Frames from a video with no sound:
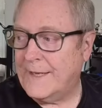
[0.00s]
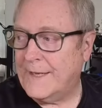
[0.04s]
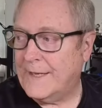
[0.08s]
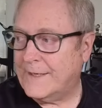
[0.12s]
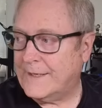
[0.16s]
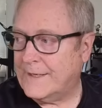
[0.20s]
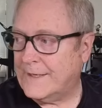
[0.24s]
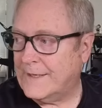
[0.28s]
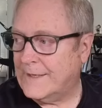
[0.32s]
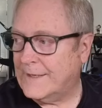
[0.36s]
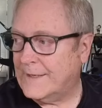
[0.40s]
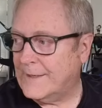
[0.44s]
I
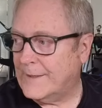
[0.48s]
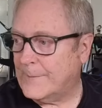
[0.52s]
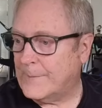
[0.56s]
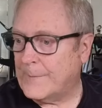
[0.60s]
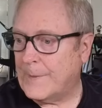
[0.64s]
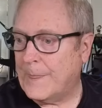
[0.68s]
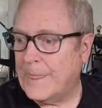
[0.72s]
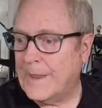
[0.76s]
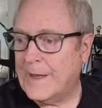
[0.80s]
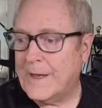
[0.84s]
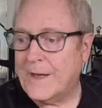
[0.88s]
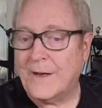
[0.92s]
had
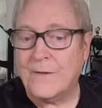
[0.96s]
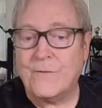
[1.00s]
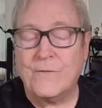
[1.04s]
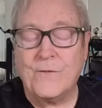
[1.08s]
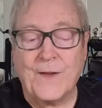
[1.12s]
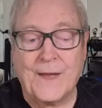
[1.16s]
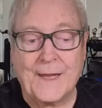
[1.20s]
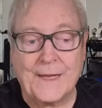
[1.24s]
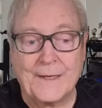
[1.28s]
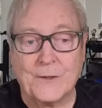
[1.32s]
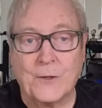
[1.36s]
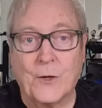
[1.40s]
a
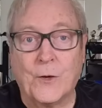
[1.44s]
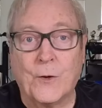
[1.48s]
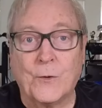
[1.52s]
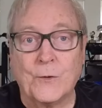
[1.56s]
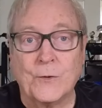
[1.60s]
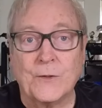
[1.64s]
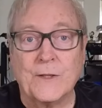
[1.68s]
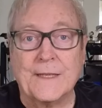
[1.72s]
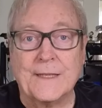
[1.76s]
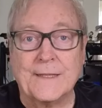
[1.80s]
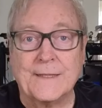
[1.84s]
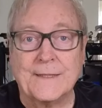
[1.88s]

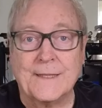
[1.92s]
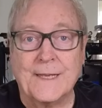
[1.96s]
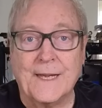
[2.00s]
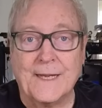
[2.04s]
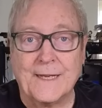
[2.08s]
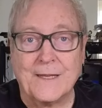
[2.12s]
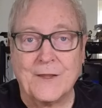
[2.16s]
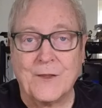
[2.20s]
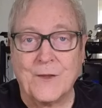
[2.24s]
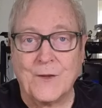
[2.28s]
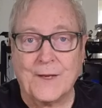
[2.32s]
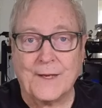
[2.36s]
fan-only
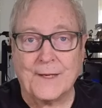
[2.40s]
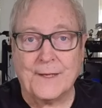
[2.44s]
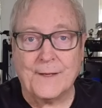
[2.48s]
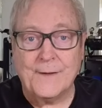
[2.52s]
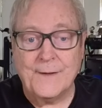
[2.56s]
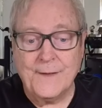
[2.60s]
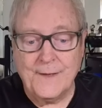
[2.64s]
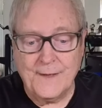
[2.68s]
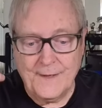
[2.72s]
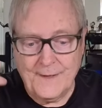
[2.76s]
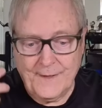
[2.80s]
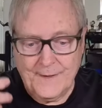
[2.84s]
neck
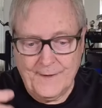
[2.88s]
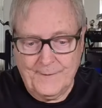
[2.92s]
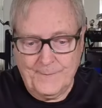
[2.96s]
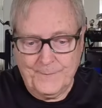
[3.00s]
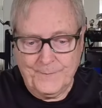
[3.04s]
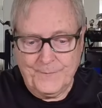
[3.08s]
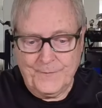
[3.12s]
thing